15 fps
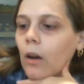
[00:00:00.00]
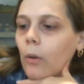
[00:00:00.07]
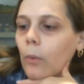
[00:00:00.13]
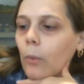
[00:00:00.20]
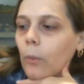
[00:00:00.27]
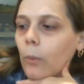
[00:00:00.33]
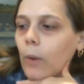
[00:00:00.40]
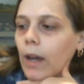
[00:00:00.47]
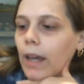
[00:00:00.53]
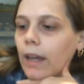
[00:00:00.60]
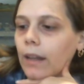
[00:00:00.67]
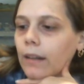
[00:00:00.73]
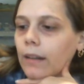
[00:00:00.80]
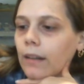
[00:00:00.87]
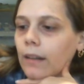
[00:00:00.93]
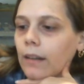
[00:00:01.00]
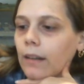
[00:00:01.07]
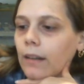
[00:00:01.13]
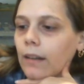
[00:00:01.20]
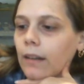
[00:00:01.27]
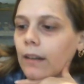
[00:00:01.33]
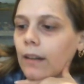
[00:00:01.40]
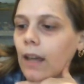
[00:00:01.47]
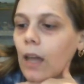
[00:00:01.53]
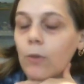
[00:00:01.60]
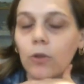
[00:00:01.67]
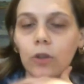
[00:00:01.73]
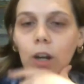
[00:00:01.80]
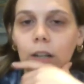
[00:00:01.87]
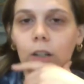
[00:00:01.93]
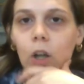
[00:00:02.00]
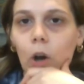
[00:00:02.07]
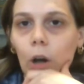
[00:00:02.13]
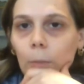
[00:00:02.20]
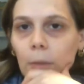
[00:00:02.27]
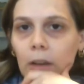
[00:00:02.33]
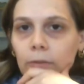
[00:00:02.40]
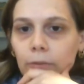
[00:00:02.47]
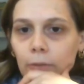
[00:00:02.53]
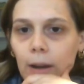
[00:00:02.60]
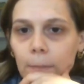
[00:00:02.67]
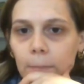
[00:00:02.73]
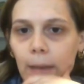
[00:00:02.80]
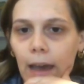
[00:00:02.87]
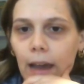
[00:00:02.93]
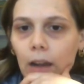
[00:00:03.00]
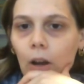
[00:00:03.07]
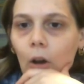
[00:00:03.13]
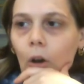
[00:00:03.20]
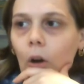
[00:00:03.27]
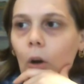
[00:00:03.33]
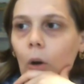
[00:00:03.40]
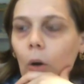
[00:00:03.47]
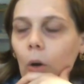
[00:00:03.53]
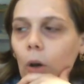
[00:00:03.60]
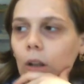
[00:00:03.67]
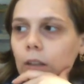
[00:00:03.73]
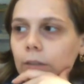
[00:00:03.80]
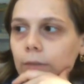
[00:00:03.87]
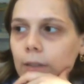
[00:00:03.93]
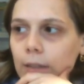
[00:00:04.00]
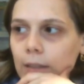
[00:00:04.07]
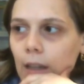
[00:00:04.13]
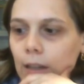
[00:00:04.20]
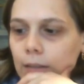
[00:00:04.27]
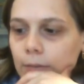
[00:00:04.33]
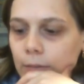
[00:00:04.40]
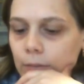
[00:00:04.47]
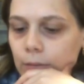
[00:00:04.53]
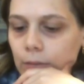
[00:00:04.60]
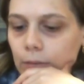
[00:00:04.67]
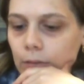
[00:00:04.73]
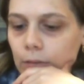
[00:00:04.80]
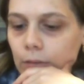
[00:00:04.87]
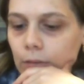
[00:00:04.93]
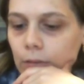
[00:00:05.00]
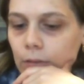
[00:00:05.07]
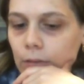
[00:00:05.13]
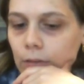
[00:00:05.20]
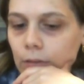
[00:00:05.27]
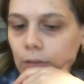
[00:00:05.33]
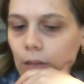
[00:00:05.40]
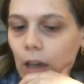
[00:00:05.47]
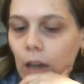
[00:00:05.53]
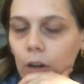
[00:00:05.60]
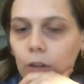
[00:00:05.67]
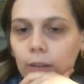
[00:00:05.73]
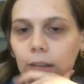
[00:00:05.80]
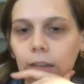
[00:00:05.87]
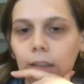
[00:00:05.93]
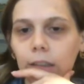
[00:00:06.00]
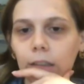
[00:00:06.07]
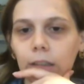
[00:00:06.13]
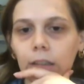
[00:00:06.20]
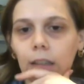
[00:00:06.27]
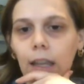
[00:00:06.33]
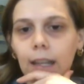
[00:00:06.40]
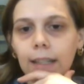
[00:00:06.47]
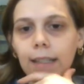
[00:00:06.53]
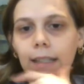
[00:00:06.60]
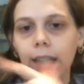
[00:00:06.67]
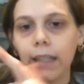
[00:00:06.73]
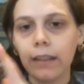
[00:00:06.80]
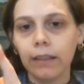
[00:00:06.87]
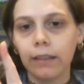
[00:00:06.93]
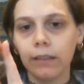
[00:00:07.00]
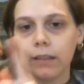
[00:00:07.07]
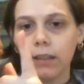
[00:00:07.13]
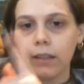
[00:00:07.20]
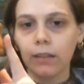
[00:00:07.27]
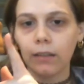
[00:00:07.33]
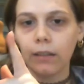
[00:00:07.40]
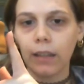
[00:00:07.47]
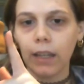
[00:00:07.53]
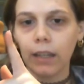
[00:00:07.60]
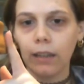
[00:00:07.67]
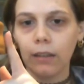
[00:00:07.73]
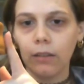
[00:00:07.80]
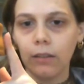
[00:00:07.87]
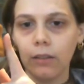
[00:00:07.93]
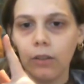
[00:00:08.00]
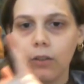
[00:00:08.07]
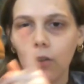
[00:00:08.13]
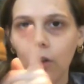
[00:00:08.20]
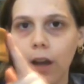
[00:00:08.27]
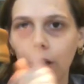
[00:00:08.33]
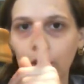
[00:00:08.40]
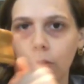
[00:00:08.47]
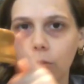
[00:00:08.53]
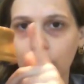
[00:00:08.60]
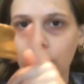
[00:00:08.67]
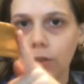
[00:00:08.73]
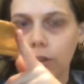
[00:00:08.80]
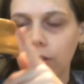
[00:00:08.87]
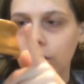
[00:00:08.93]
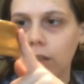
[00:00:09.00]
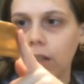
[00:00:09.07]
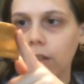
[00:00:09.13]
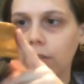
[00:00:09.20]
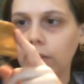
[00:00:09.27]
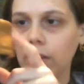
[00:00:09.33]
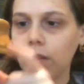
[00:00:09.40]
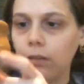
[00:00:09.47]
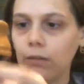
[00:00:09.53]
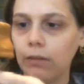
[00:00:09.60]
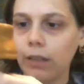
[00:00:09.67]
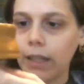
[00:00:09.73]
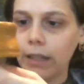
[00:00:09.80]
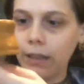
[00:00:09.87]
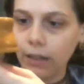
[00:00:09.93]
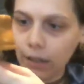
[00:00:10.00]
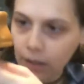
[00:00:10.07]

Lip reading: when I was trying to call my friend back, all of a sudden, I heard the little, like, tings. Like, you know how you were just hearing the little, like,